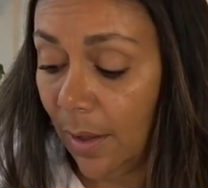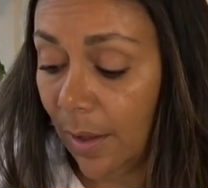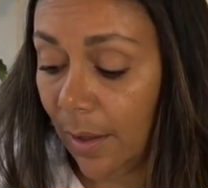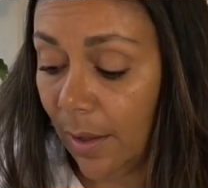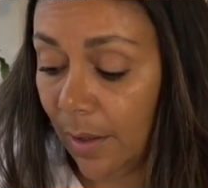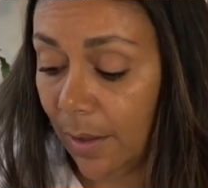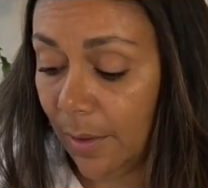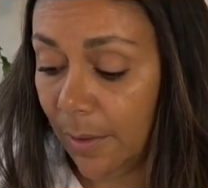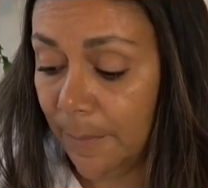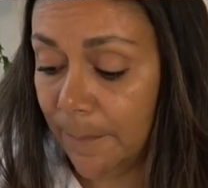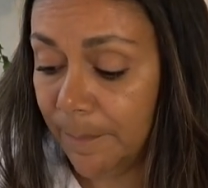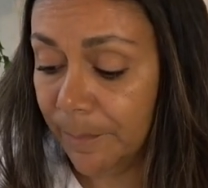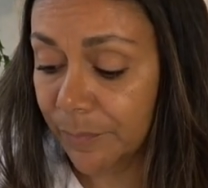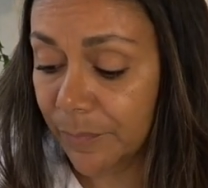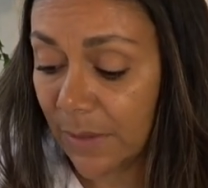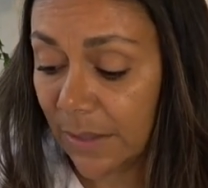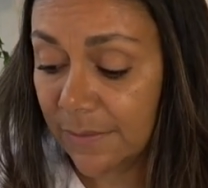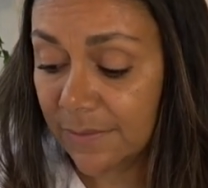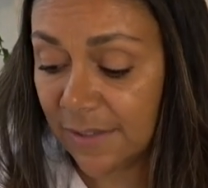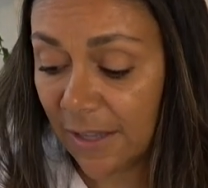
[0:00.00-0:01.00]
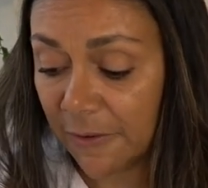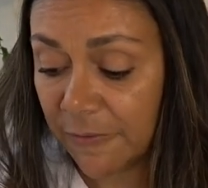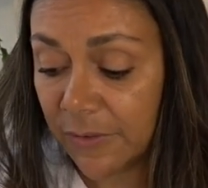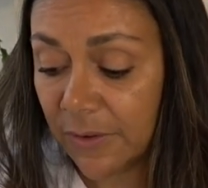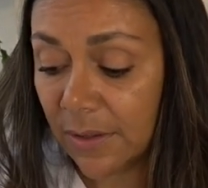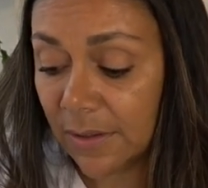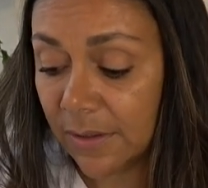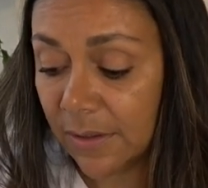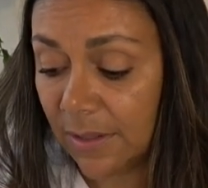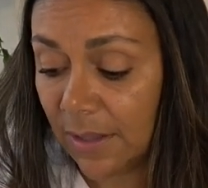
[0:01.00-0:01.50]

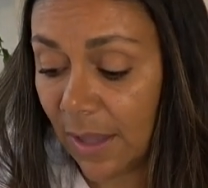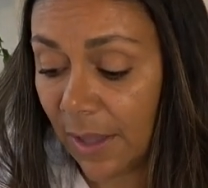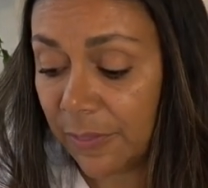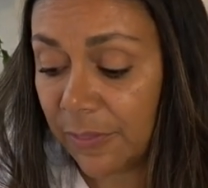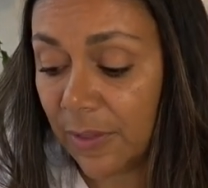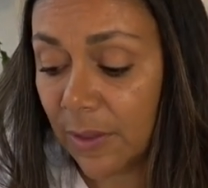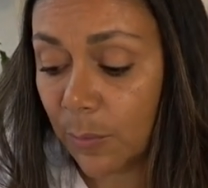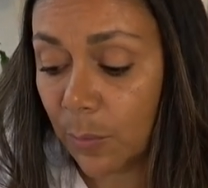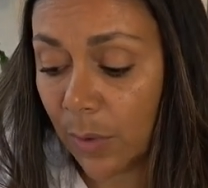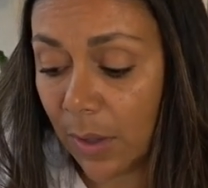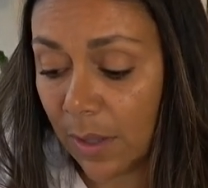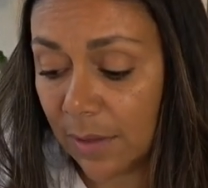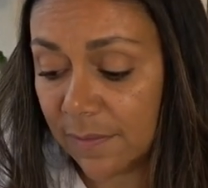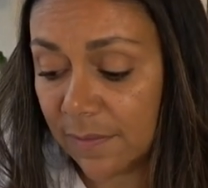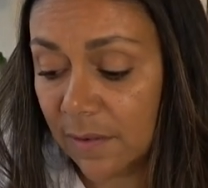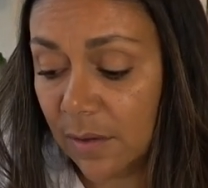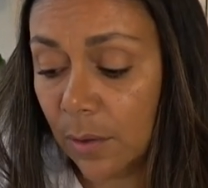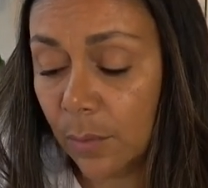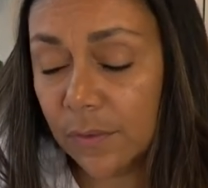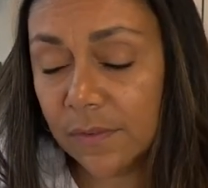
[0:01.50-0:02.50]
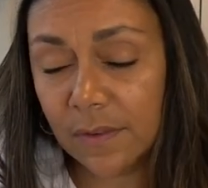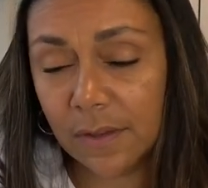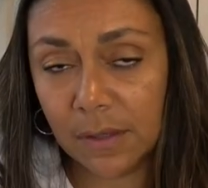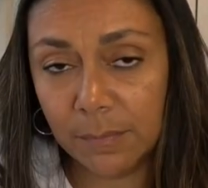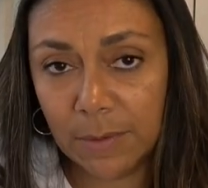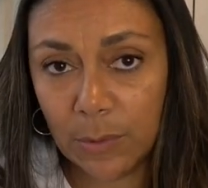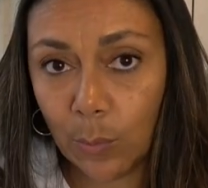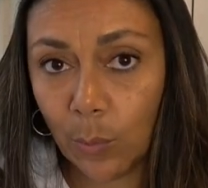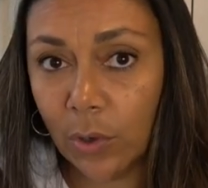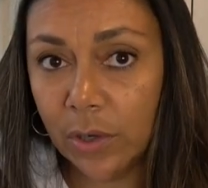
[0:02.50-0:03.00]
definitely, I think Wagasio is going
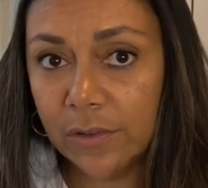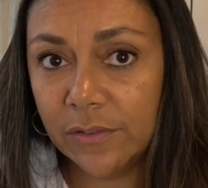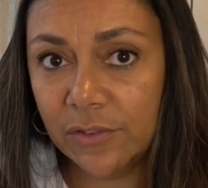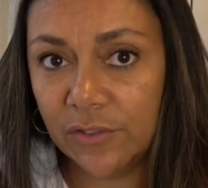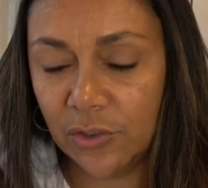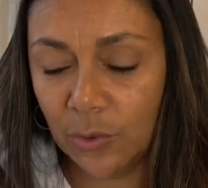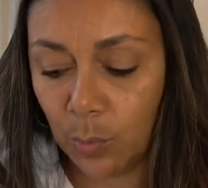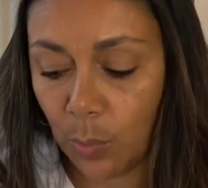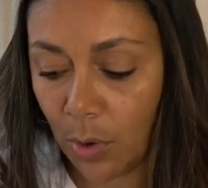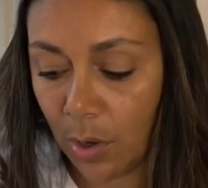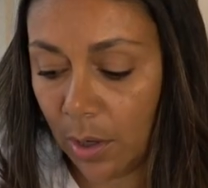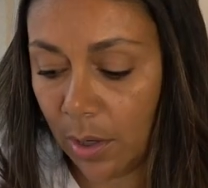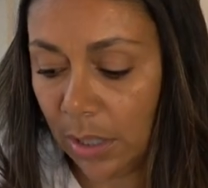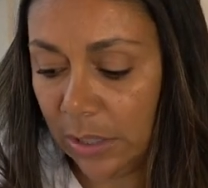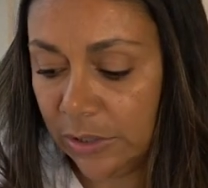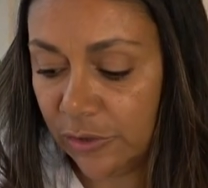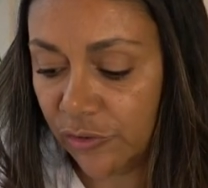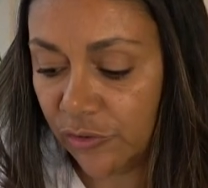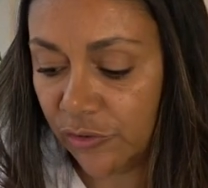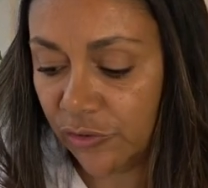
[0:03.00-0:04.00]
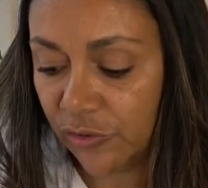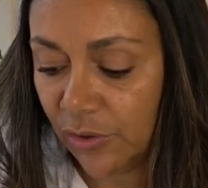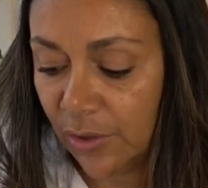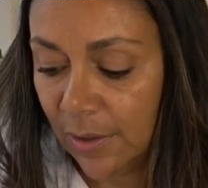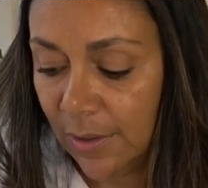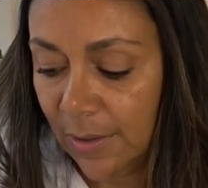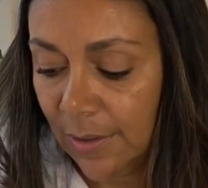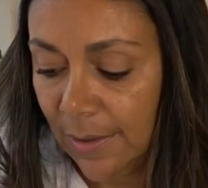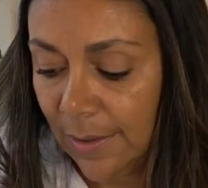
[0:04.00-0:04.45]
to be one to watch.